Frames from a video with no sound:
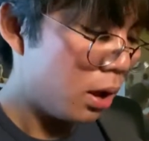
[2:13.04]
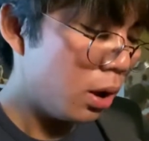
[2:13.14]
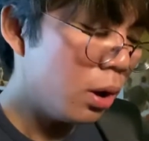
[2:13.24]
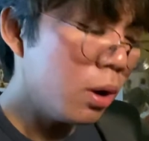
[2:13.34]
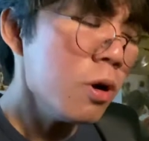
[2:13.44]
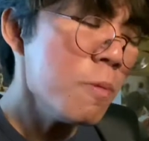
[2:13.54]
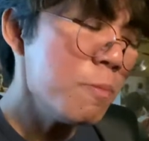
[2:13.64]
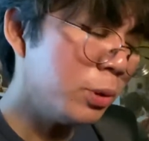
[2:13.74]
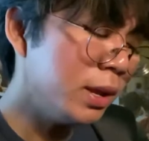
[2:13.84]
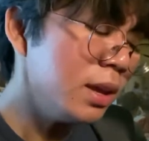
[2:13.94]
Oh,
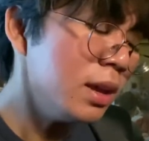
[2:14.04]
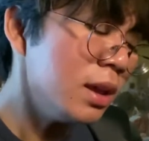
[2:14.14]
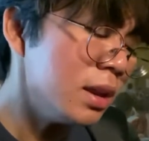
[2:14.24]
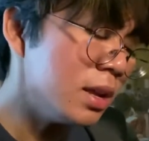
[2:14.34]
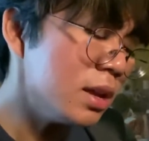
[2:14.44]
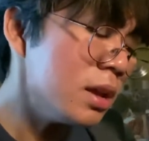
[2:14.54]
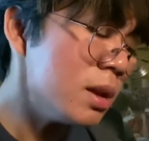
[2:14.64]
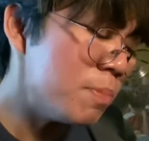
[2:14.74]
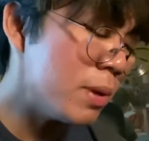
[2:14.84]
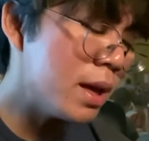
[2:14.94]
pretty
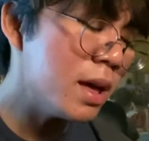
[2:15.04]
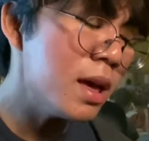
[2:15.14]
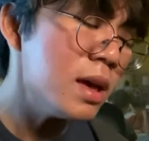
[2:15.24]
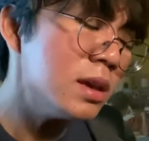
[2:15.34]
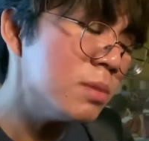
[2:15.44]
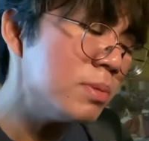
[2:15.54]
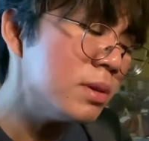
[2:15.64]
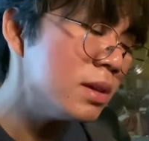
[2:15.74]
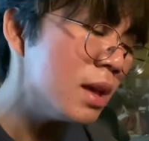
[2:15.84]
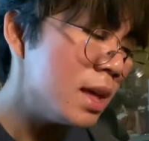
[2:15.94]

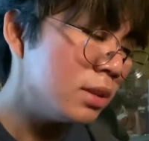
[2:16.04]
baby,